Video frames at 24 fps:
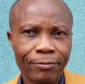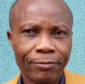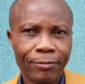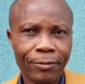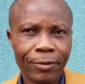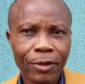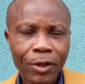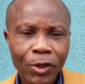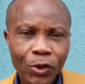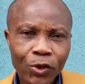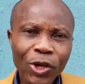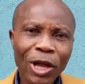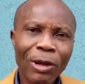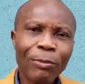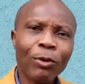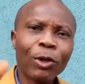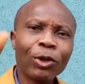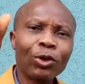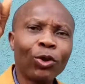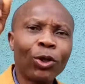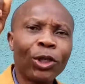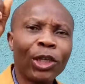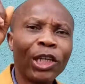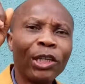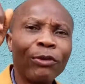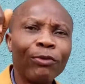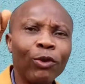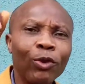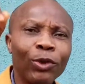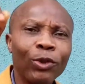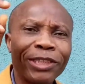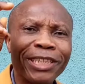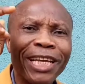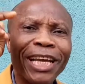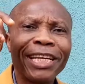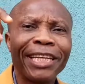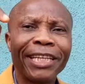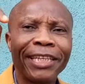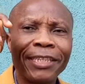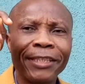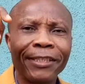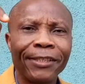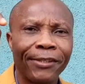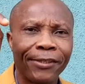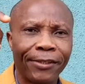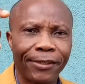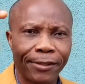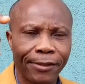So I'm going to give you 10
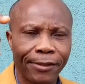keys.